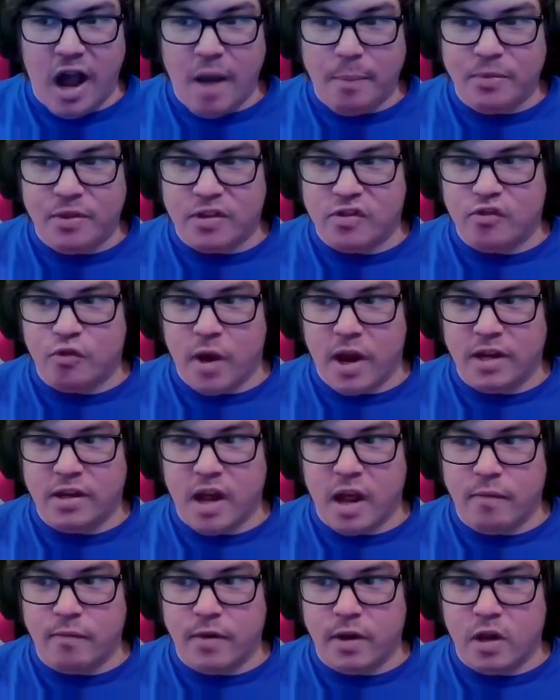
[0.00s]
up the strike
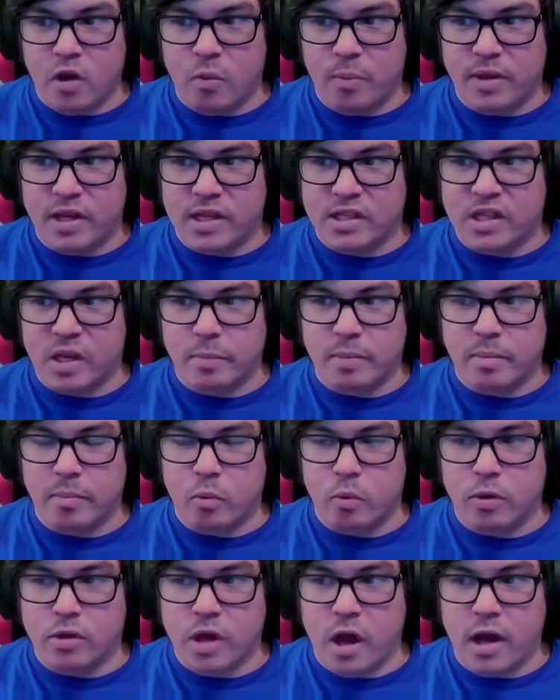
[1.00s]
time video because some
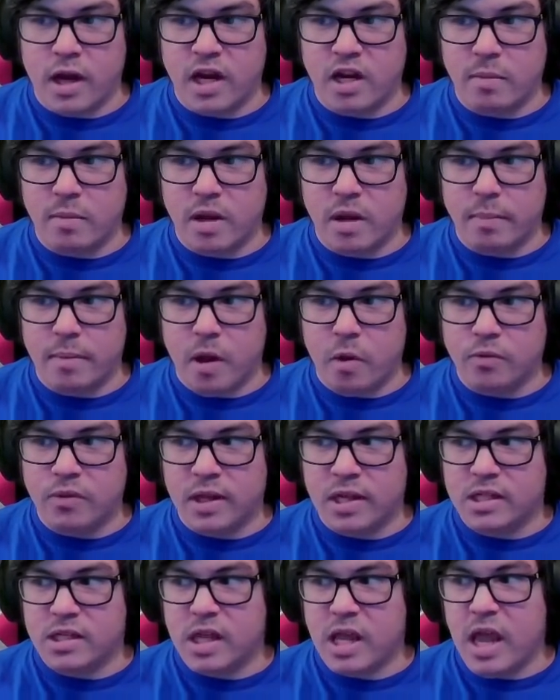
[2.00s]
people were talking to me about
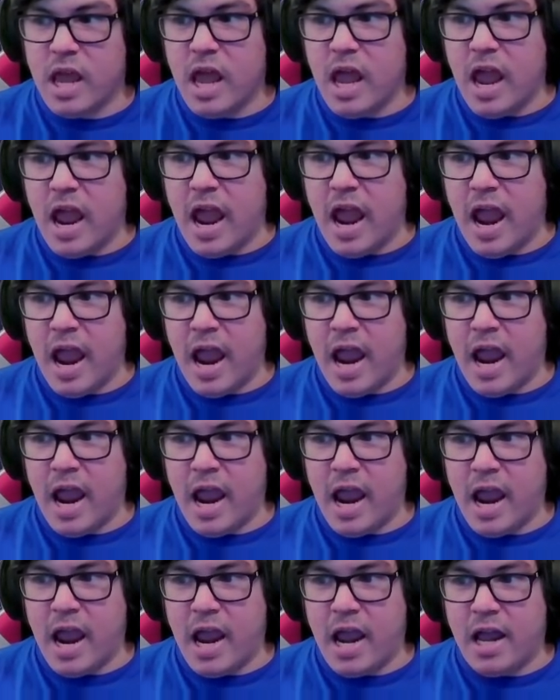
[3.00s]
this.
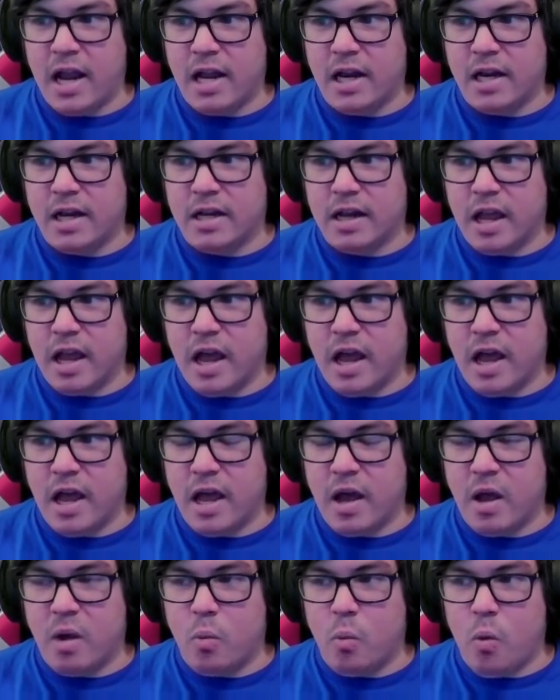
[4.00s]
And
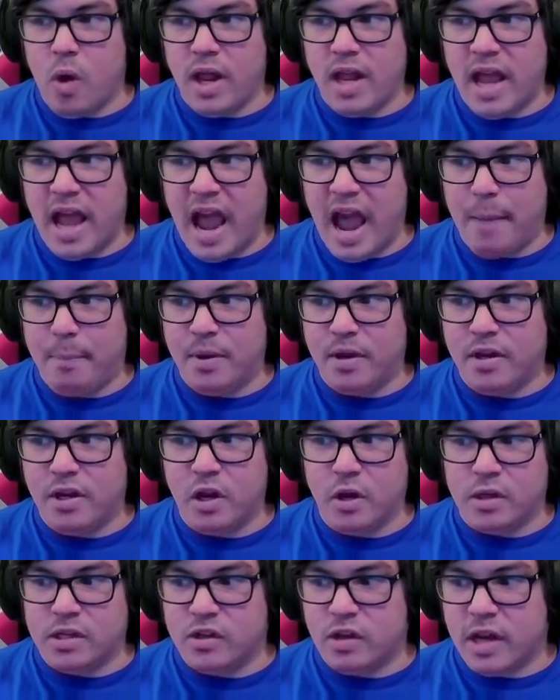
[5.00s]
uh, what happened
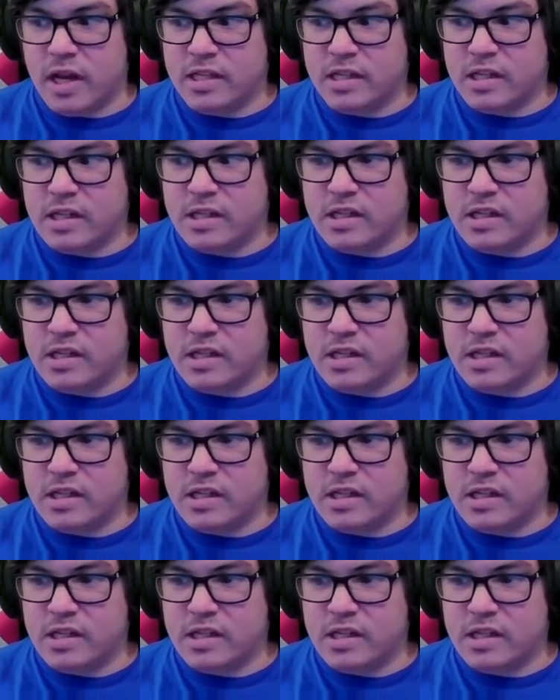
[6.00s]
here is you guys can